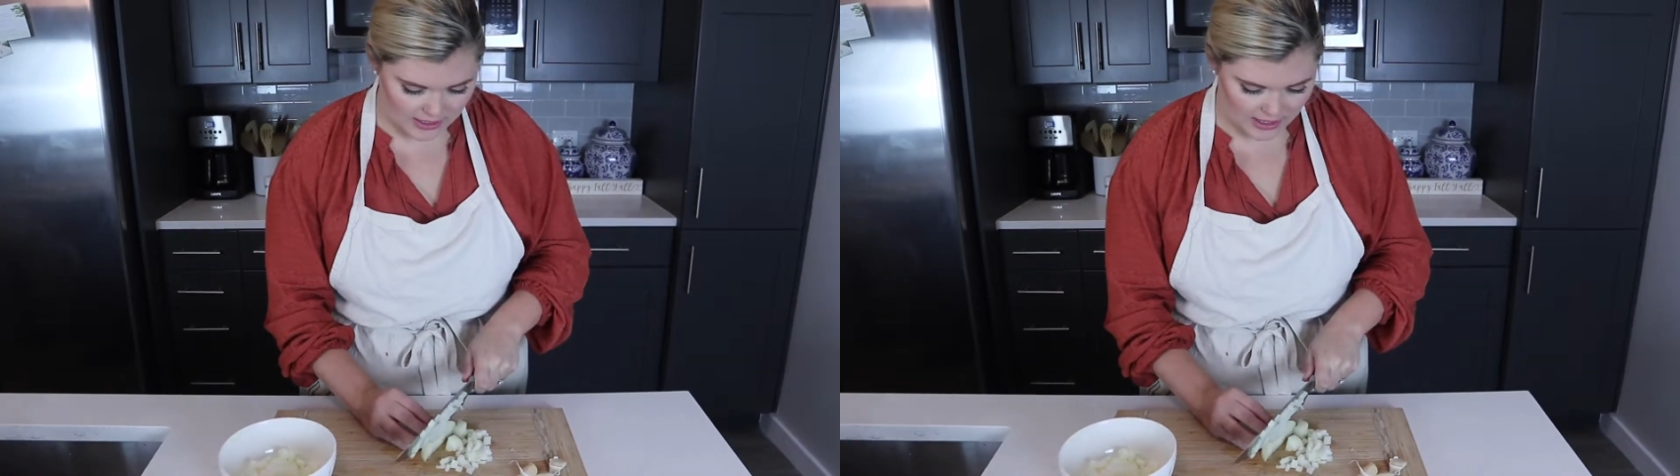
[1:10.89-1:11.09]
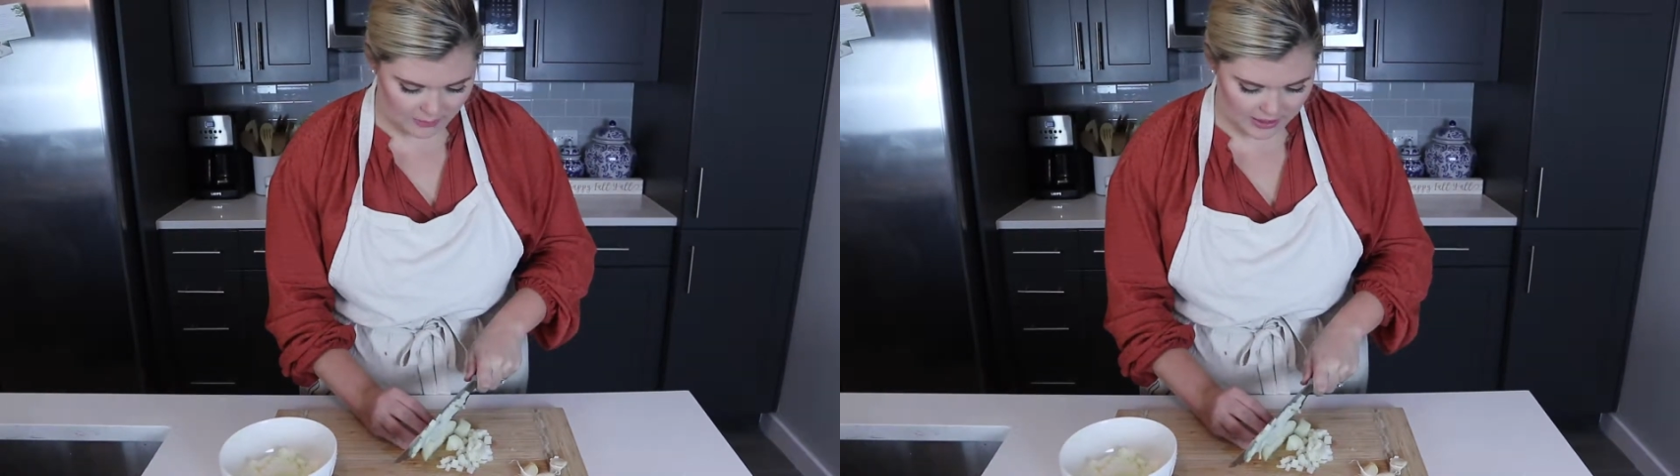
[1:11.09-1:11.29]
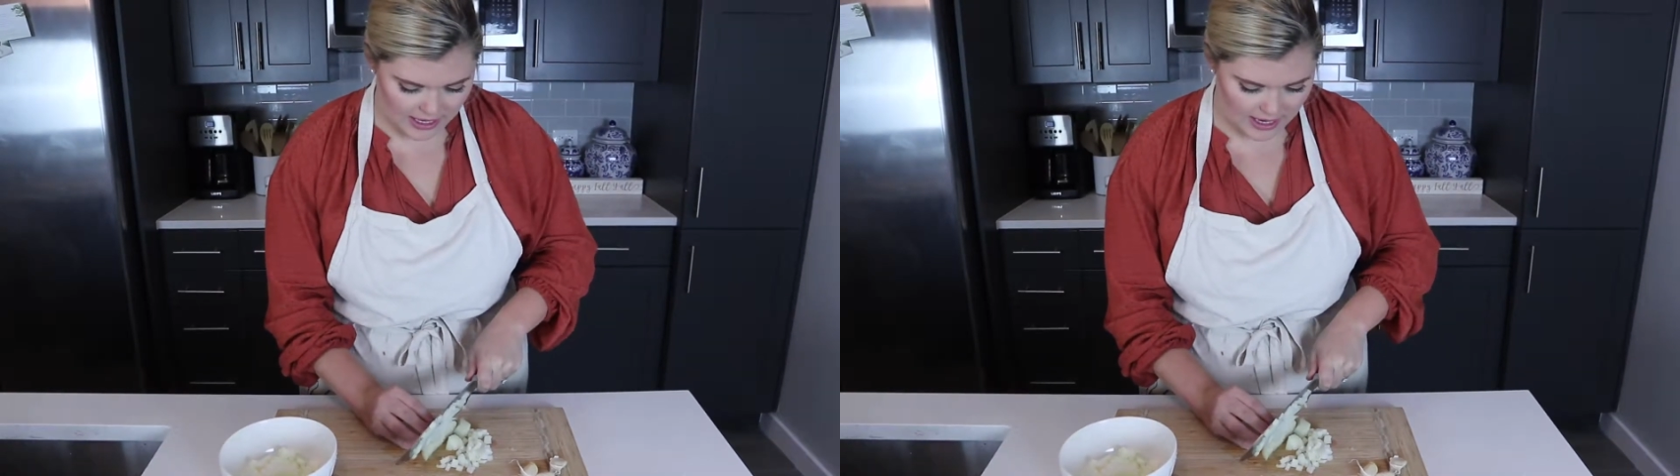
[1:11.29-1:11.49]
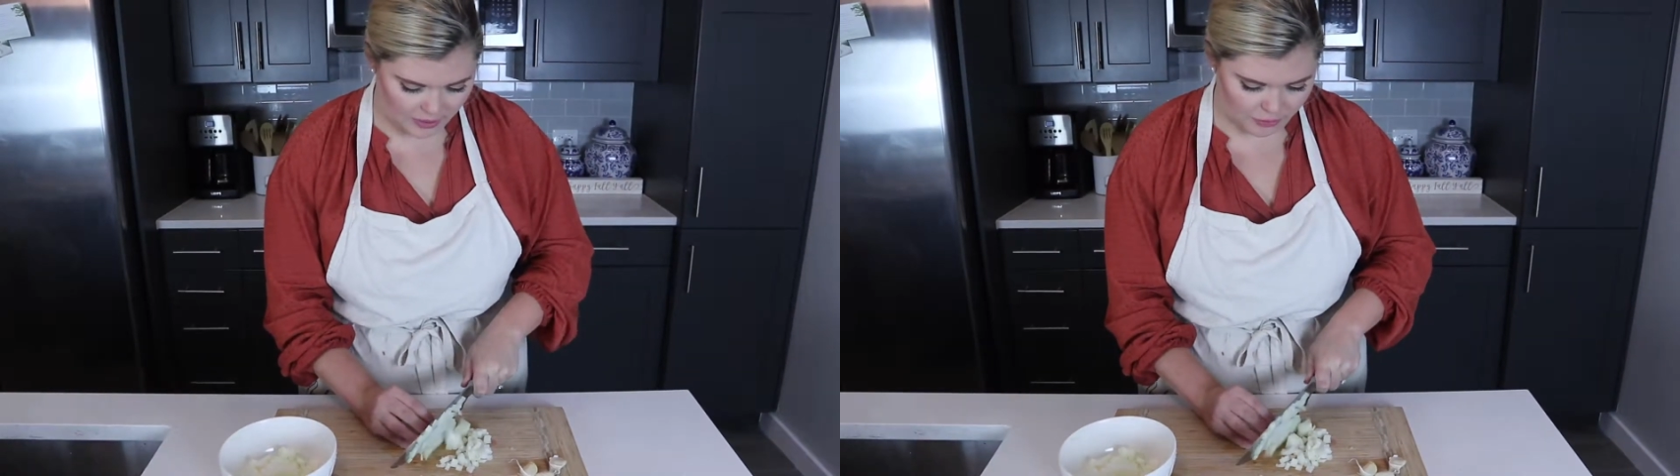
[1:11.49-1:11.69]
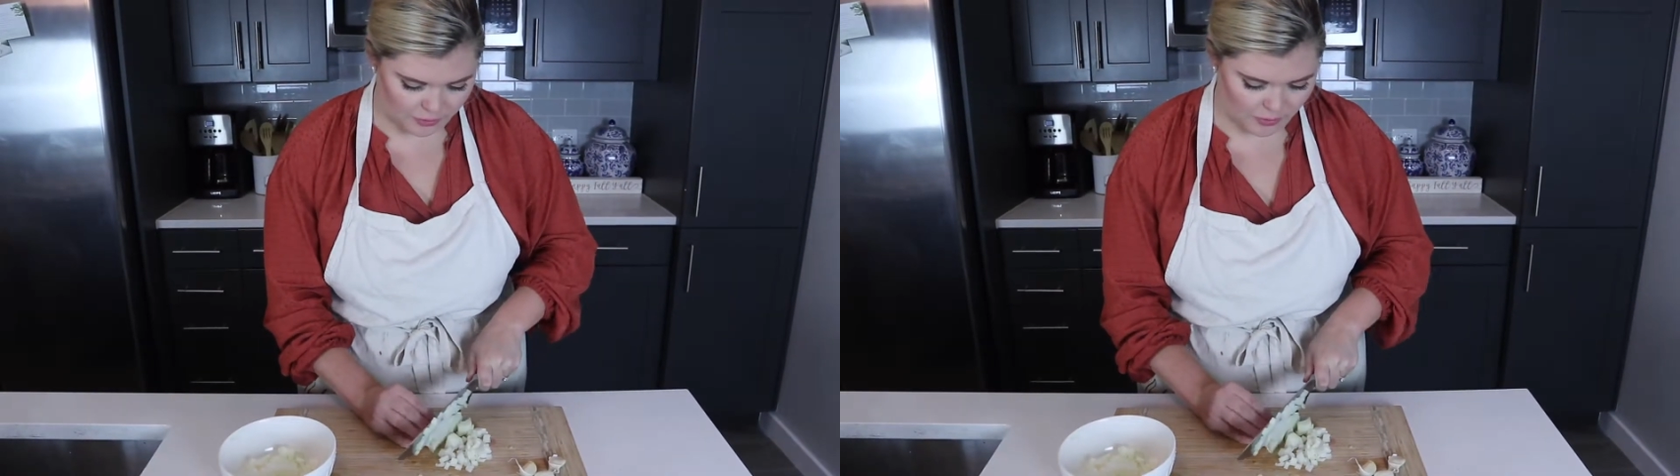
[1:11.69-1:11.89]
I went ahead
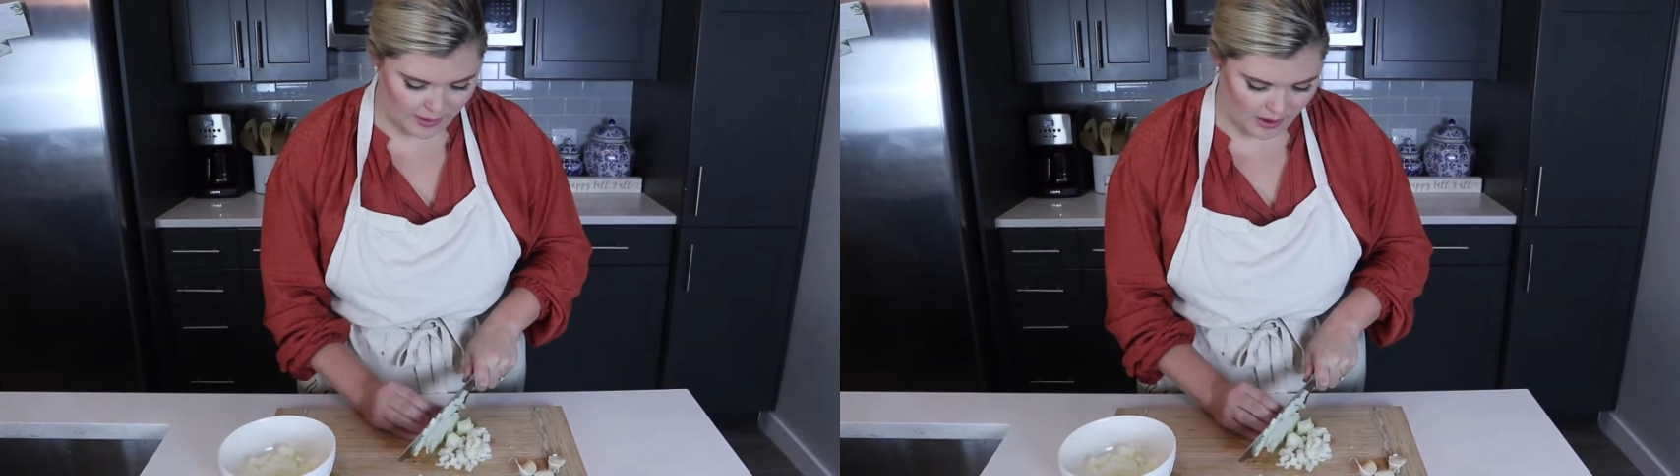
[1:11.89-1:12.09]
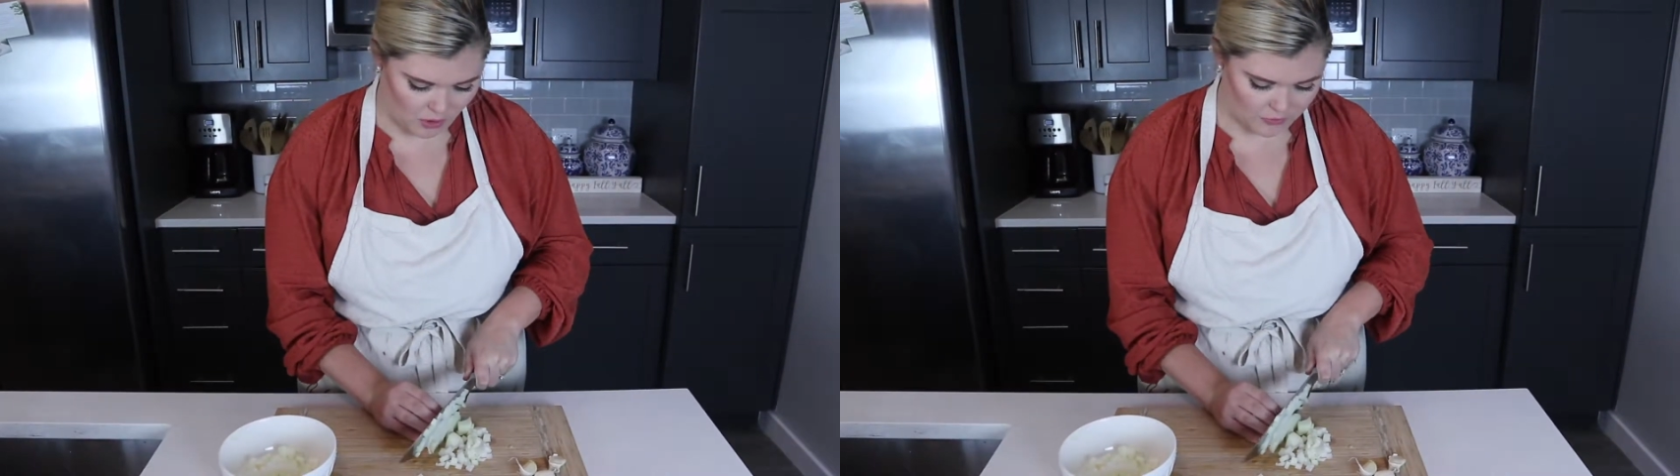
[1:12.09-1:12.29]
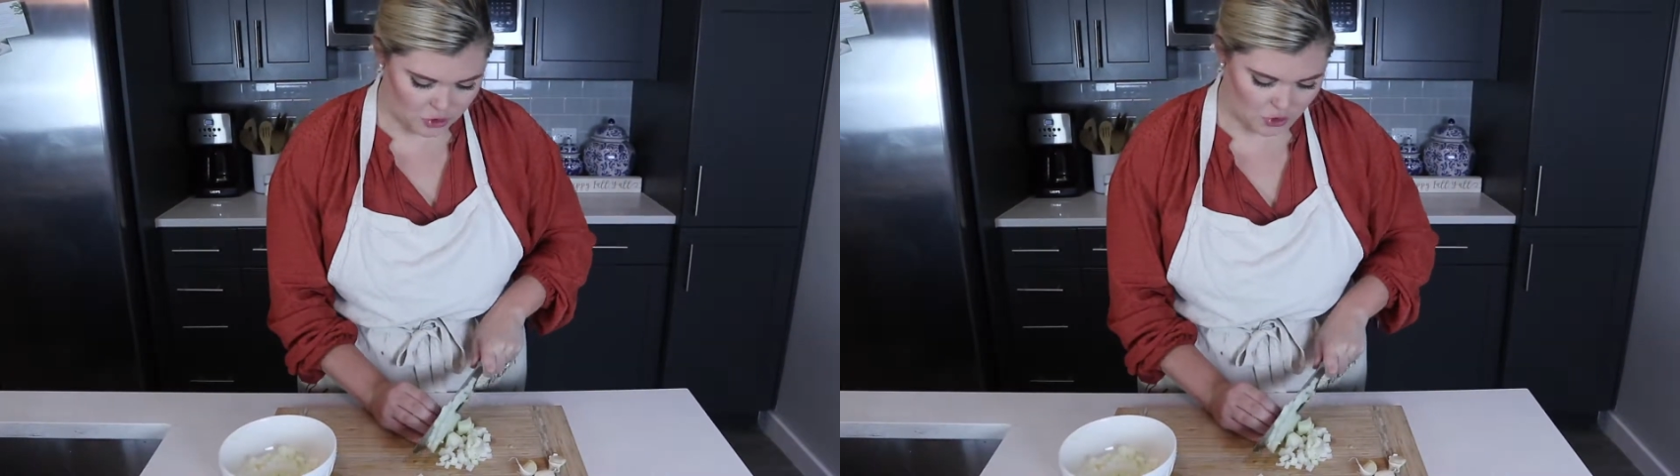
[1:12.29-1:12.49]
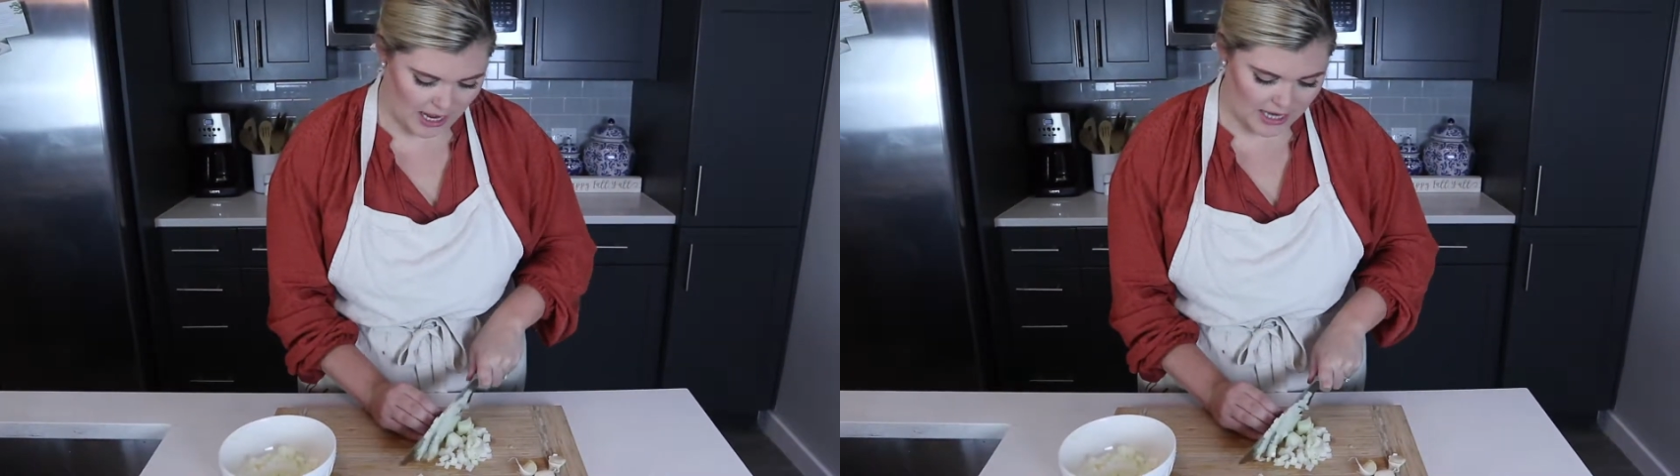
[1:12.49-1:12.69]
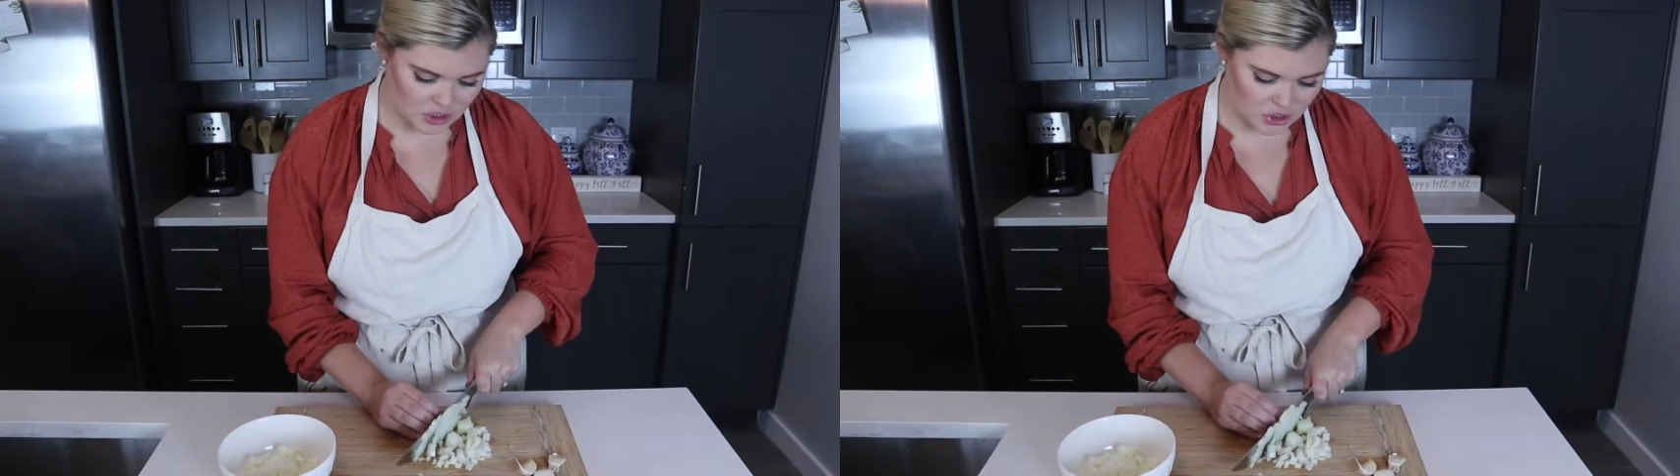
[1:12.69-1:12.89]
and threw away all the
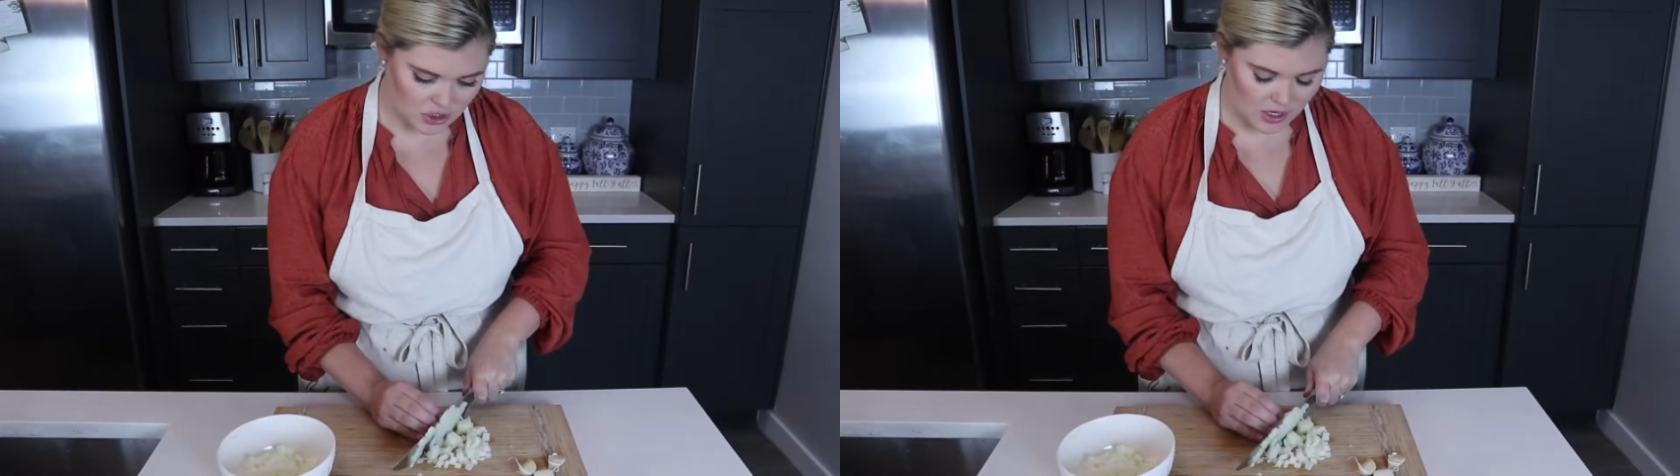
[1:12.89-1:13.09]
trash